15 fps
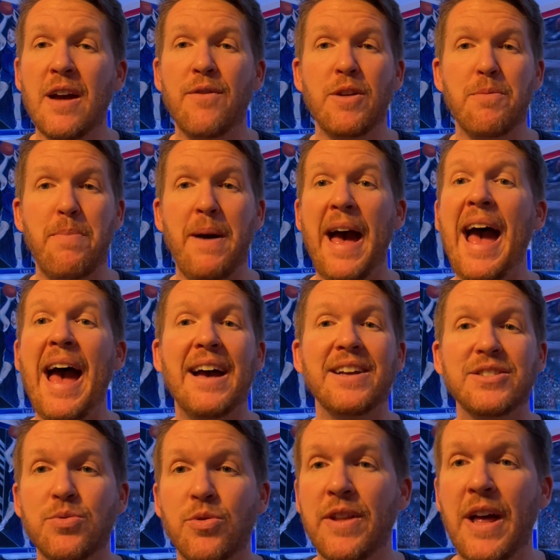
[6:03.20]
of the
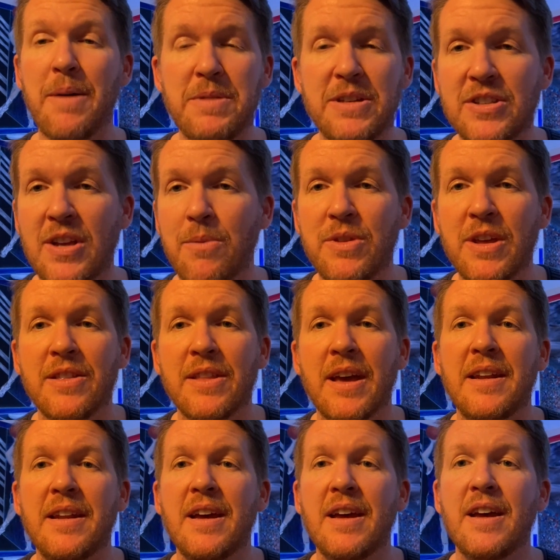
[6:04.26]
past? Will that be something
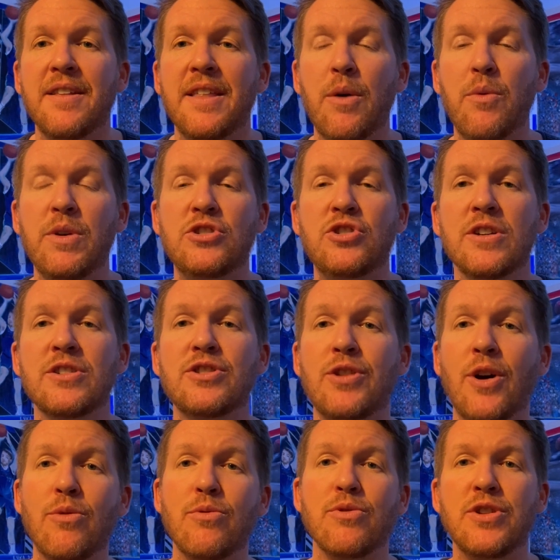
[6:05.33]
that we just
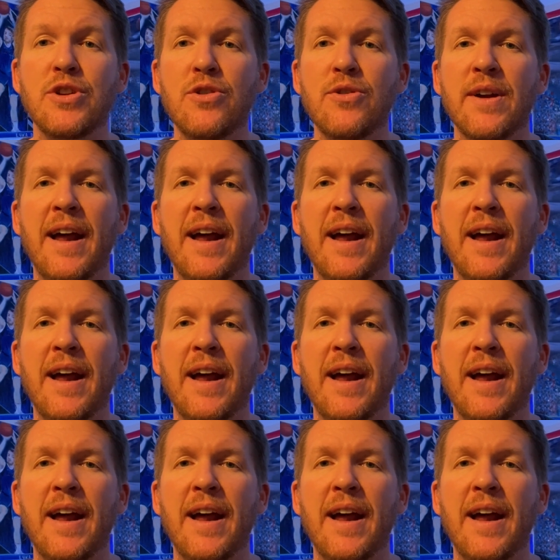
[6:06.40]
don't do?